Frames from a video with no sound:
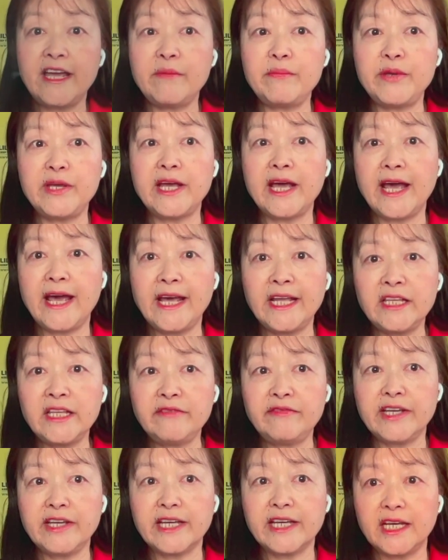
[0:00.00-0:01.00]
I have been
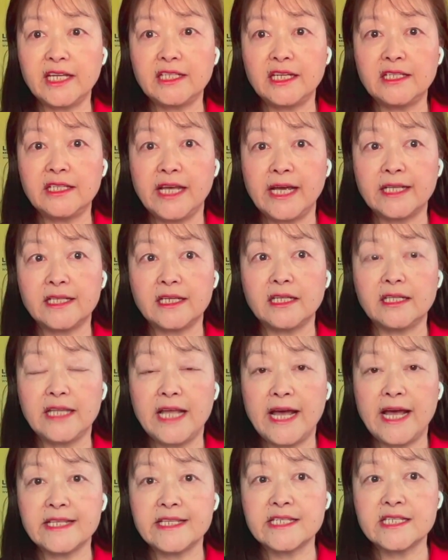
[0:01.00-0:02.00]
advocating that
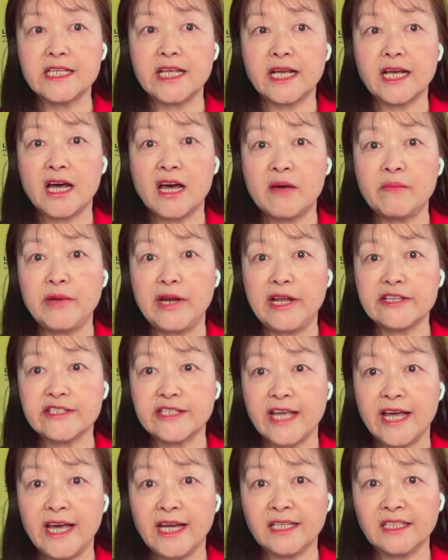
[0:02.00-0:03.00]
that's the
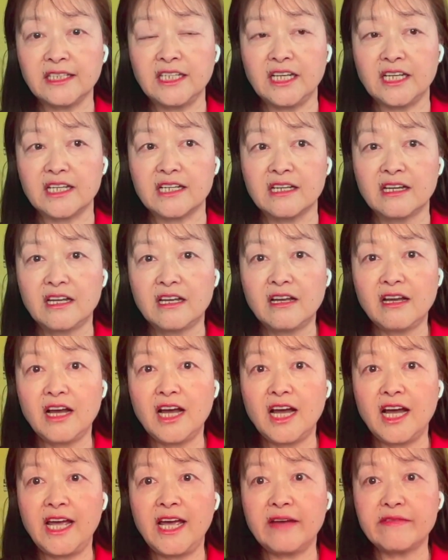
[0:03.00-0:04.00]
communist tactic.
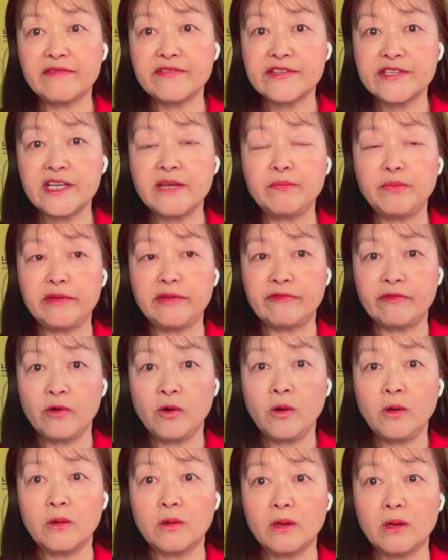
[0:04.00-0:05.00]
I have seen
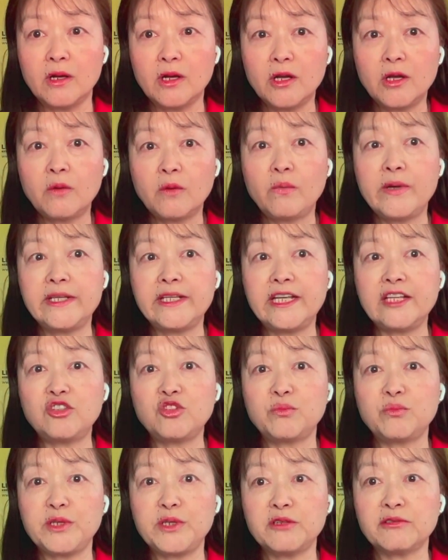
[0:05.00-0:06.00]
before, we
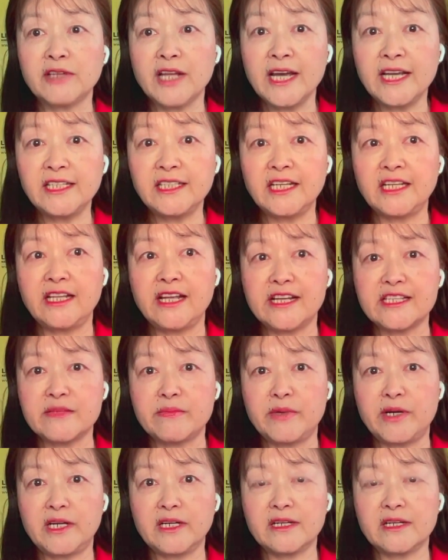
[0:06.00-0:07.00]
need to be united
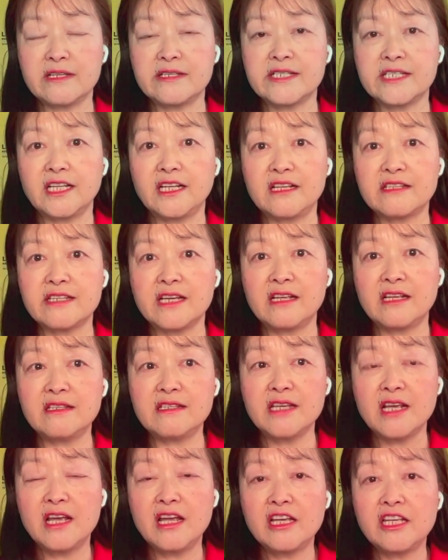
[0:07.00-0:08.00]
as American
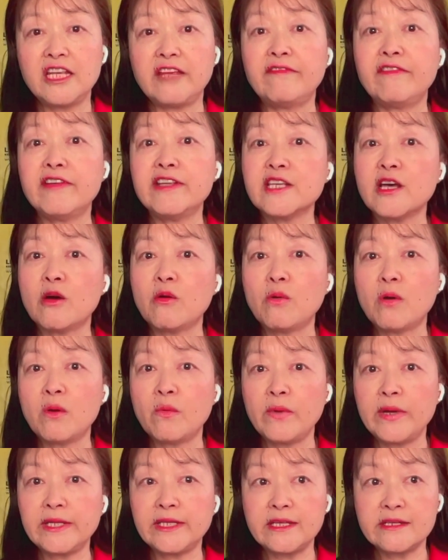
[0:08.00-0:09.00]
citizens, even though
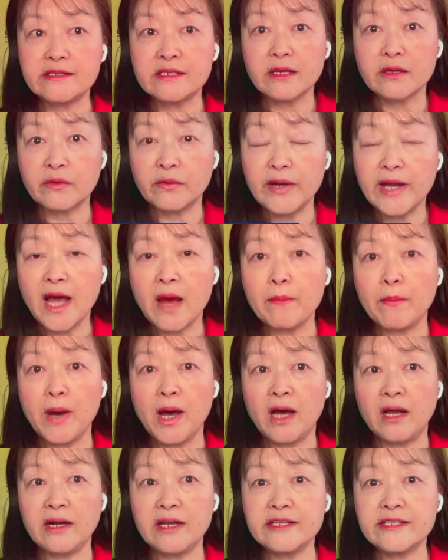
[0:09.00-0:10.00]
when we disagree on
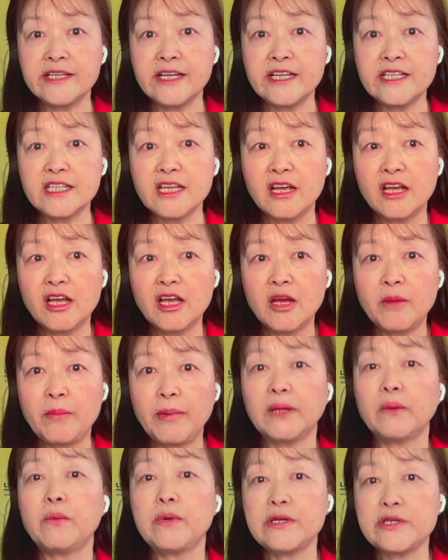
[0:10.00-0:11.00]
policies,
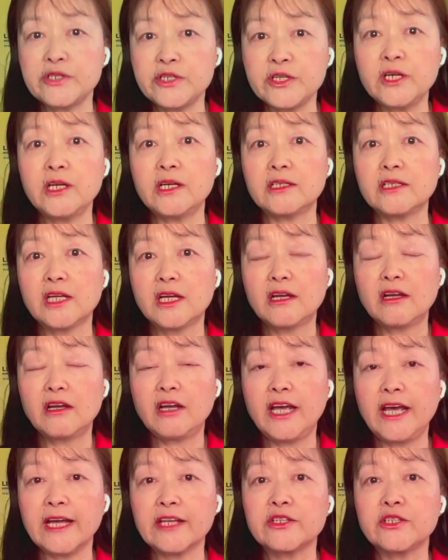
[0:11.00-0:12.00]
but we should
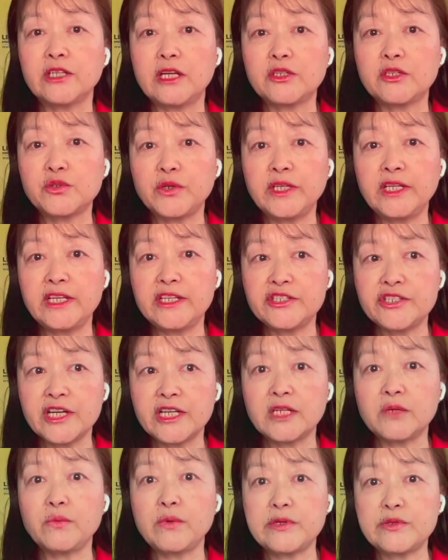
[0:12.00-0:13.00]
actually treat
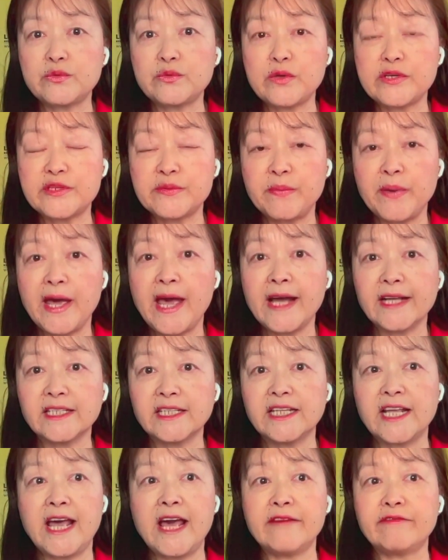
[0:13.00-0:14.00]
each other with
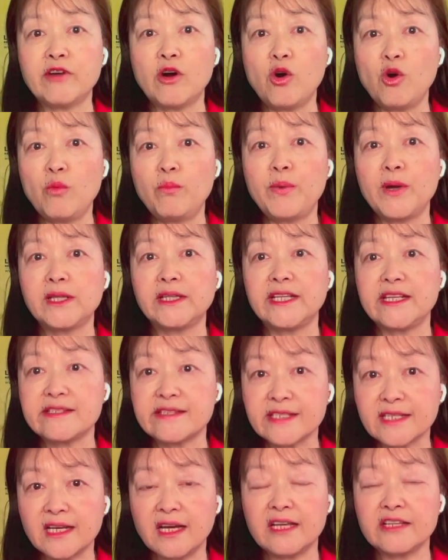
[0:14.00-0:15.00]
respect and have open
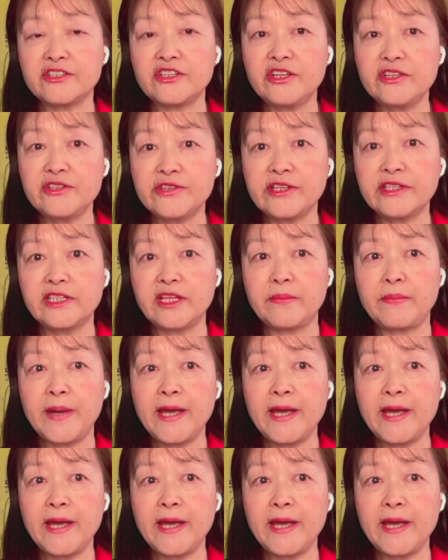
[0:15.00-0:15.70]
discussions and